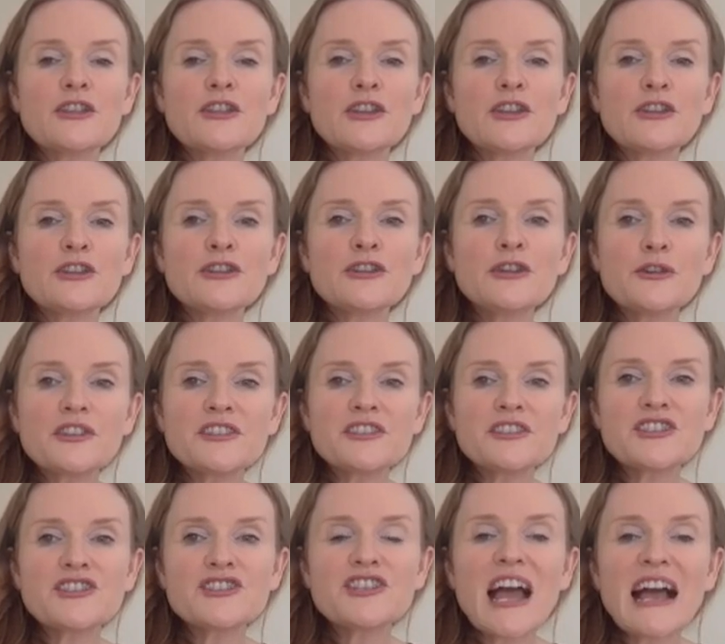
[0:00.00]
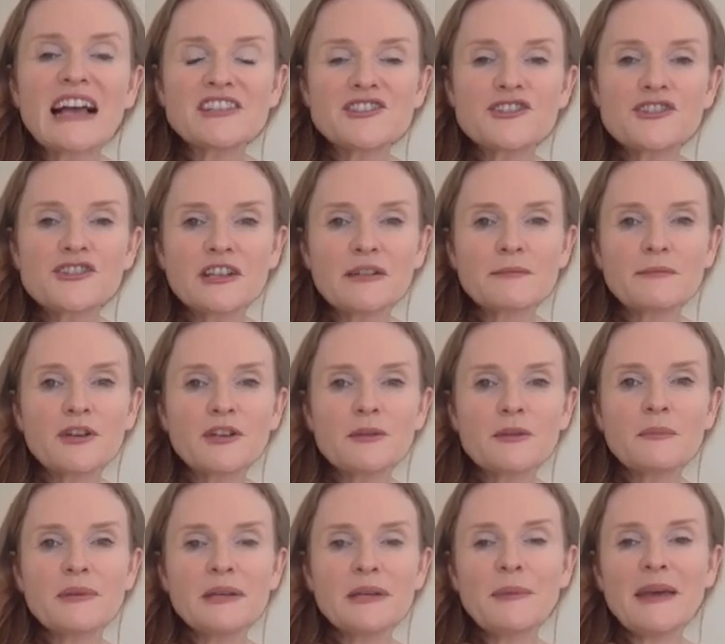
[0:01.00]
then the other suggestion I'm going
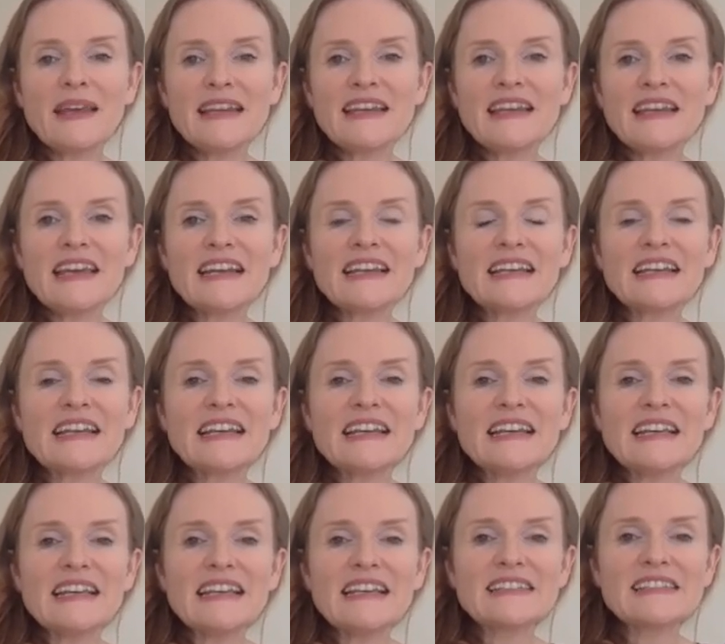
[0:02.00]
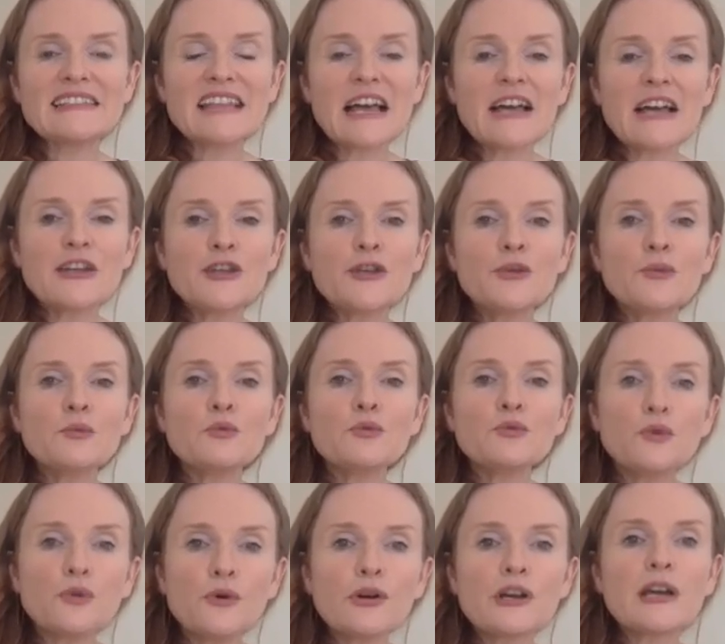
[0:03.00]
to be making is that you
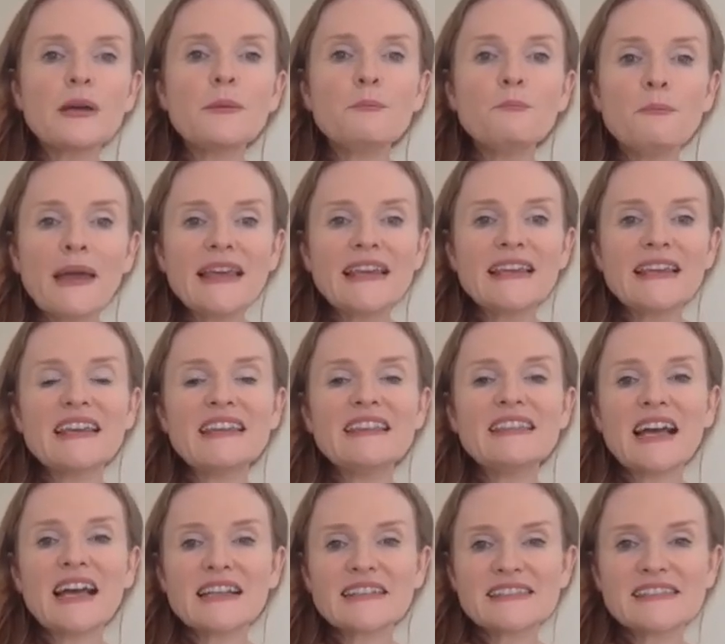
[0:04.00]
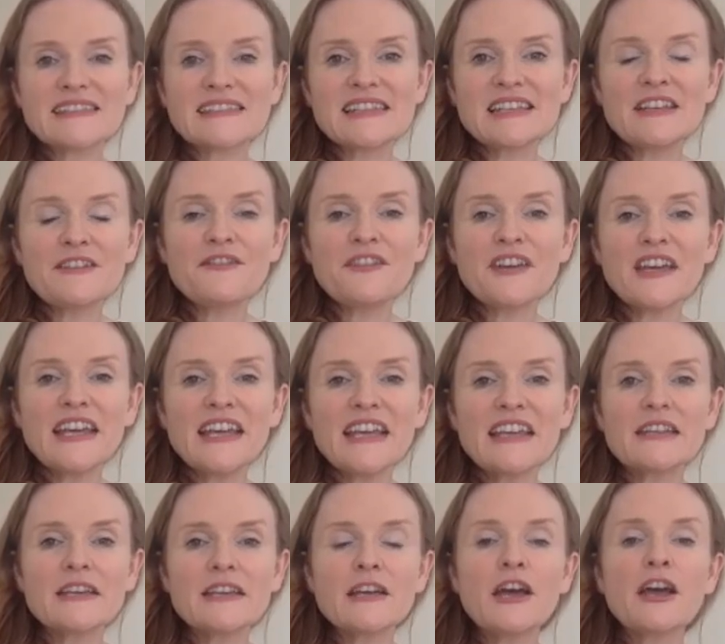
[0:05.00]
look at making that
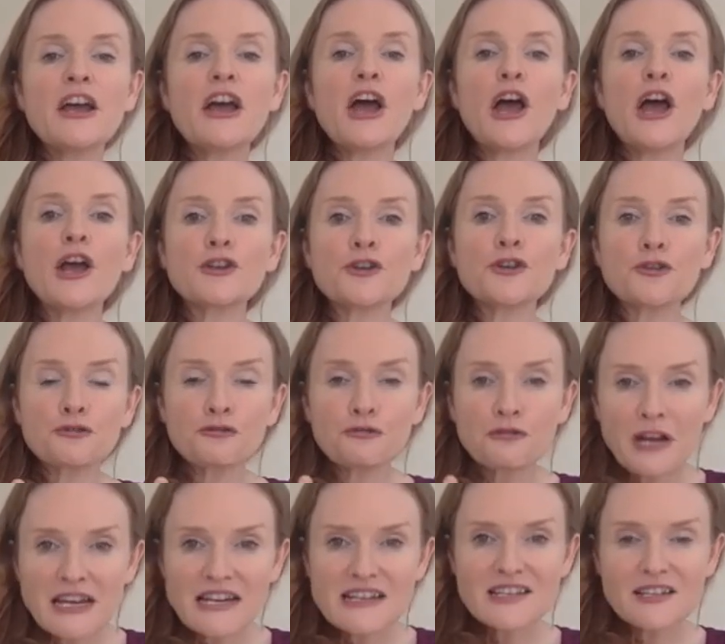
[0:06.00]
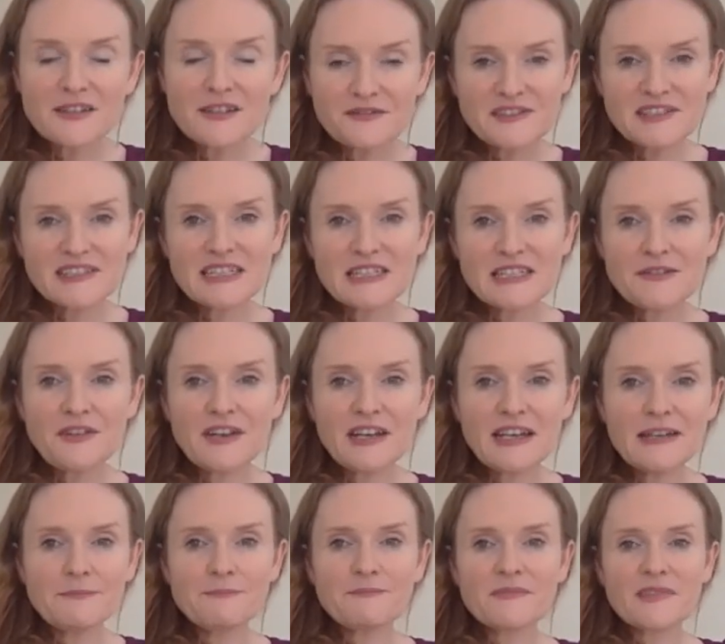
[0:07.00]
CV a creative
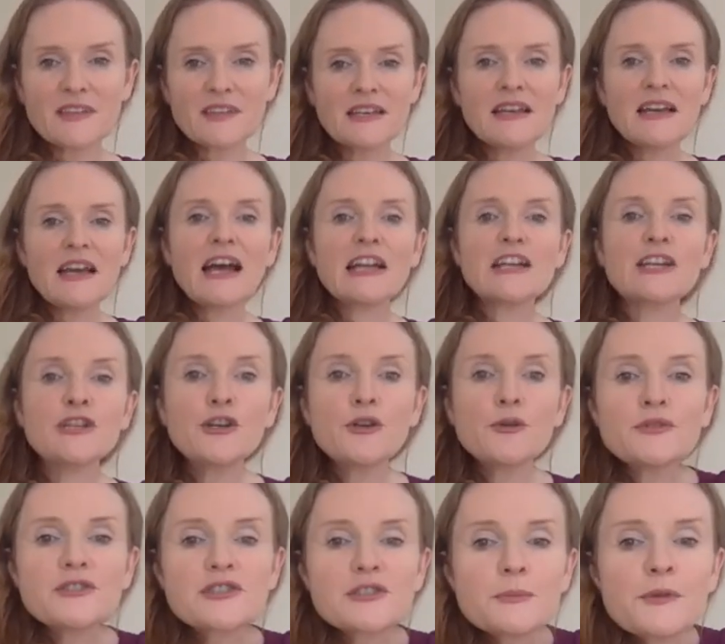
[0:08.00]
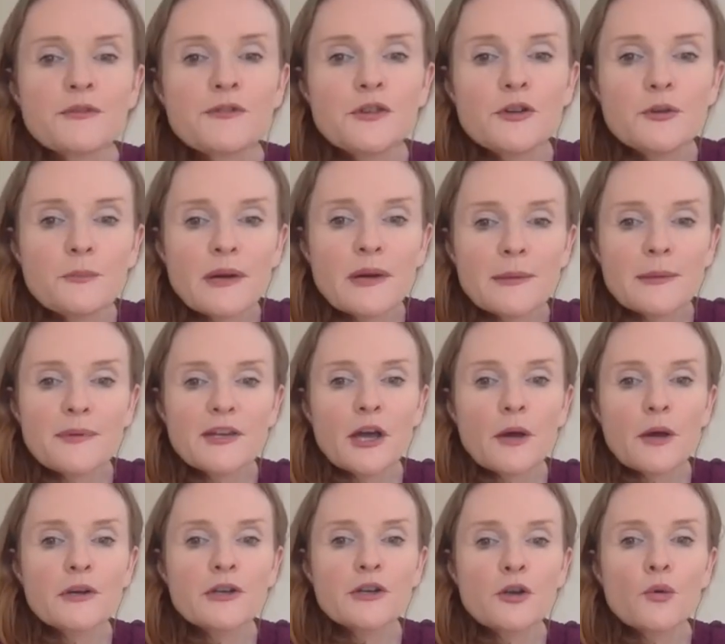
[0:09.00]
CV. And I know some of you might be
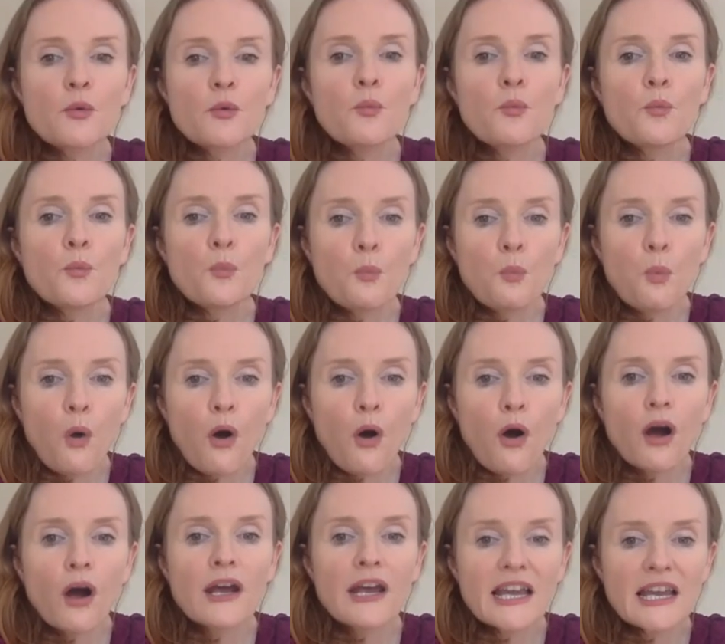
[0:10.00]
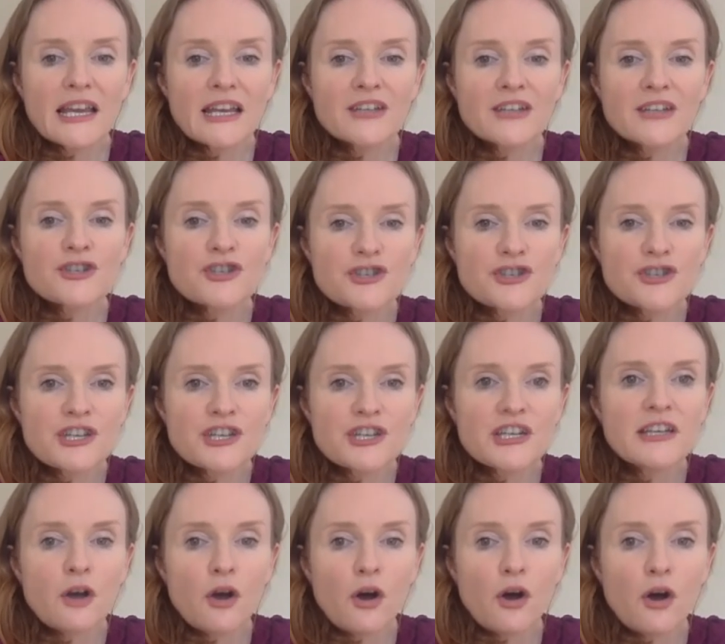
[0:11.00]
going, what is
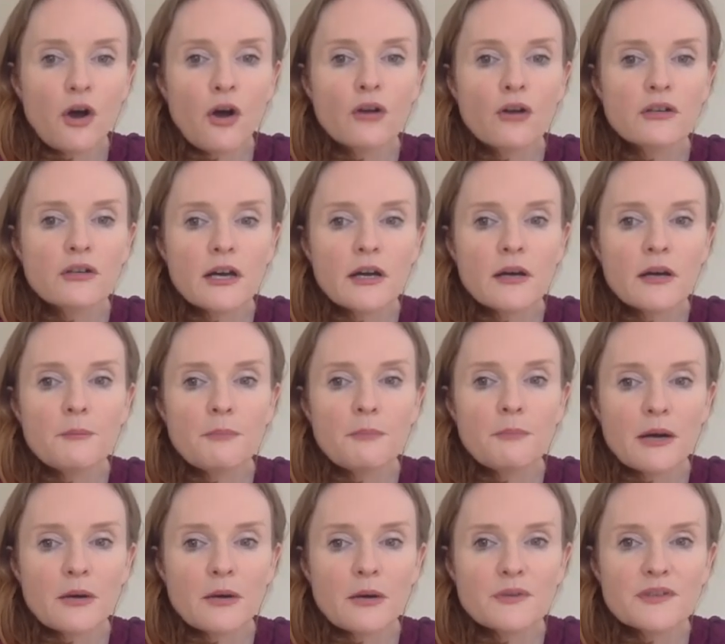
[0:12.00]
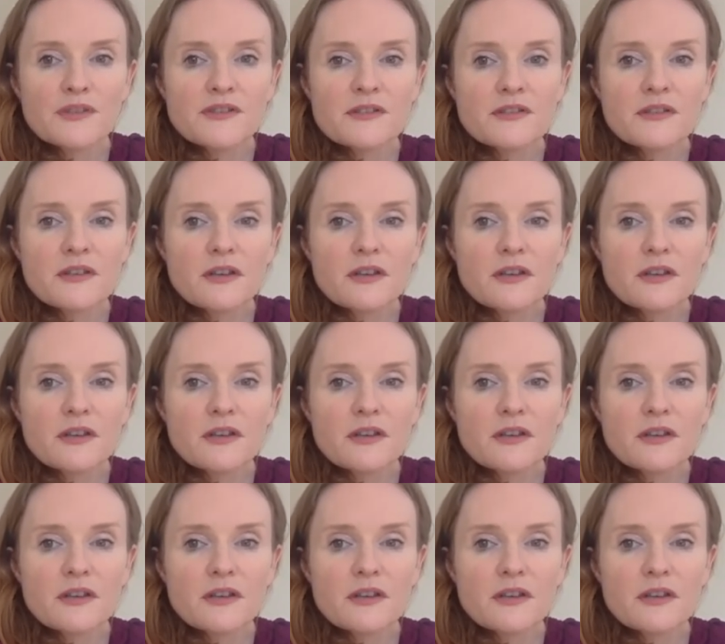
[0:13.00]
she on about?